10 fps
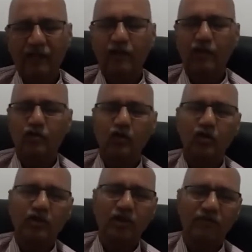the
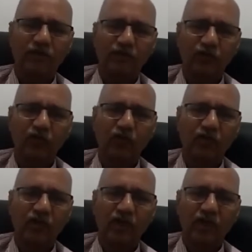source of the
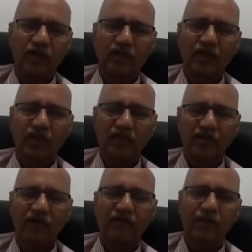food that is
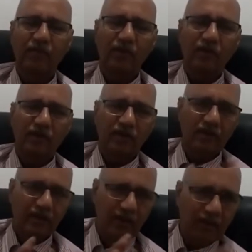available
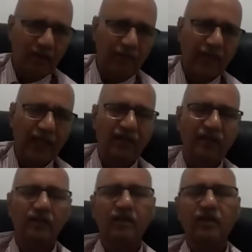in the
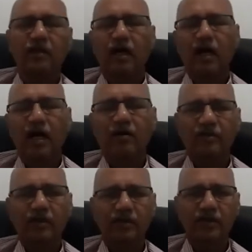bed
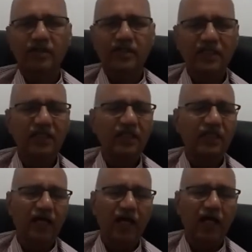of the
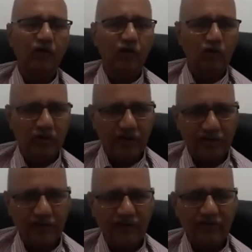sea and
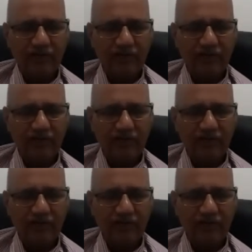oceans,